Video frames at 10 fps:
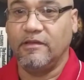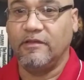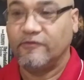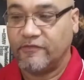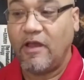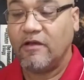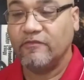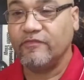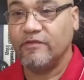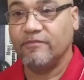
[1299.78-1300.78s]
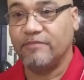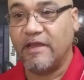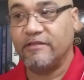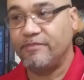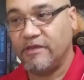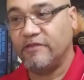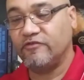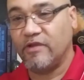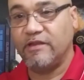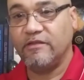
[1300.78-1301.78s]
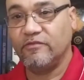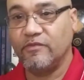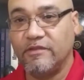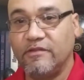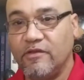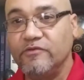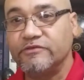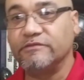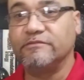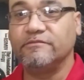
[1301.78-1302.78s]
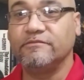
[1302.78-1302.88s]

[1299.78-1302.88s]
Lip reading: is solved by the pH gradients within the ocean.